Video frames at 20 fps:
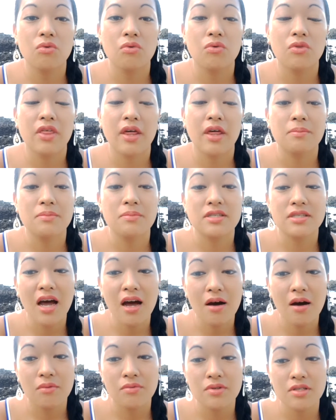
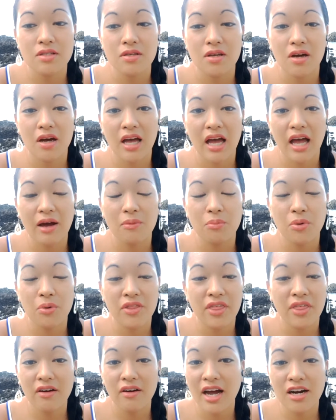themselves
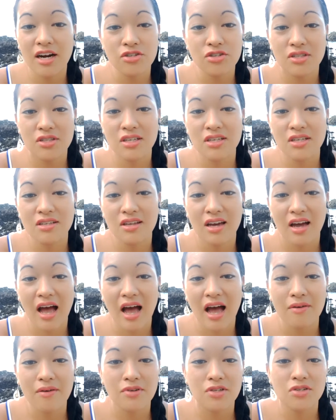without actually
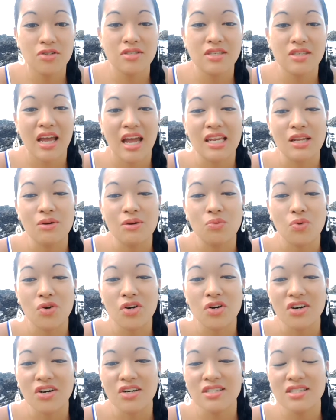having to say any
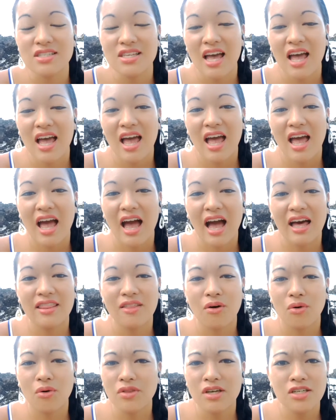words.
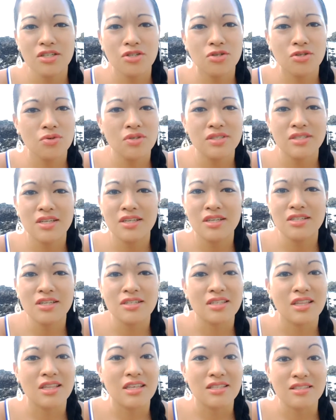And all they do is they
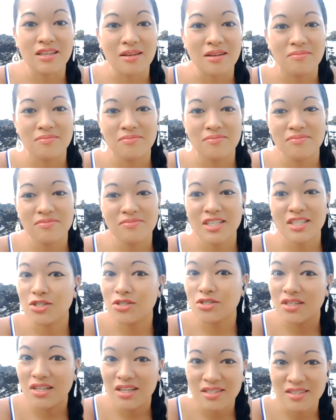just listen. They
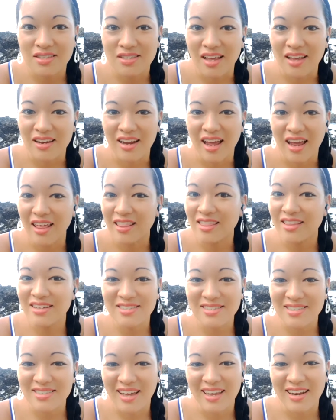just listen and
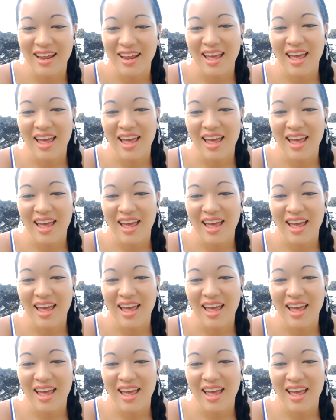listen,